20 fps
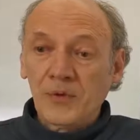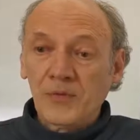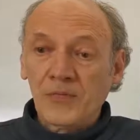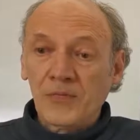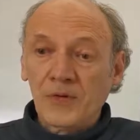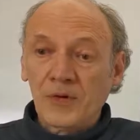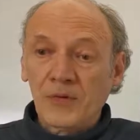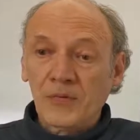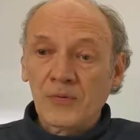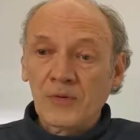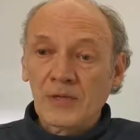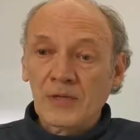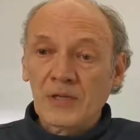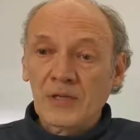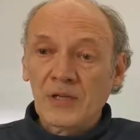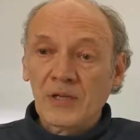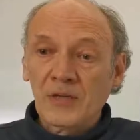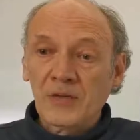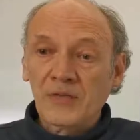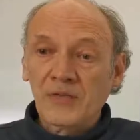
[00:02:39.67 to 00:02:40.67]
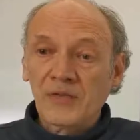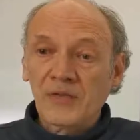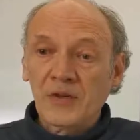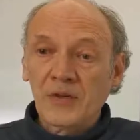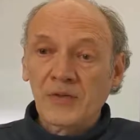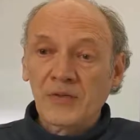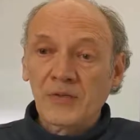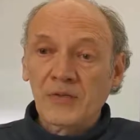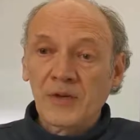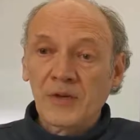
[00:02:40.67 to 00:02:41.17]
we found clearly
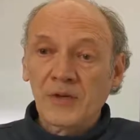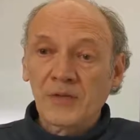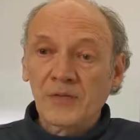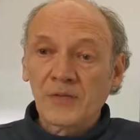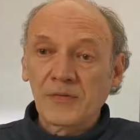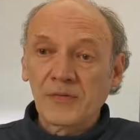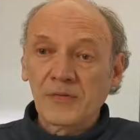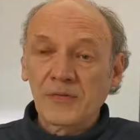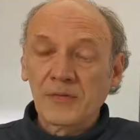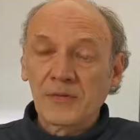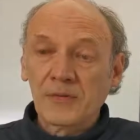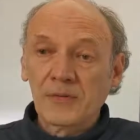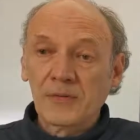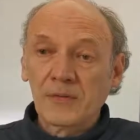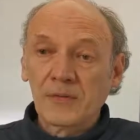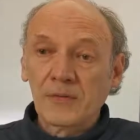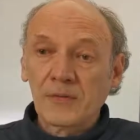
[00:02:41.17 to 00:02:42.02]
says yes.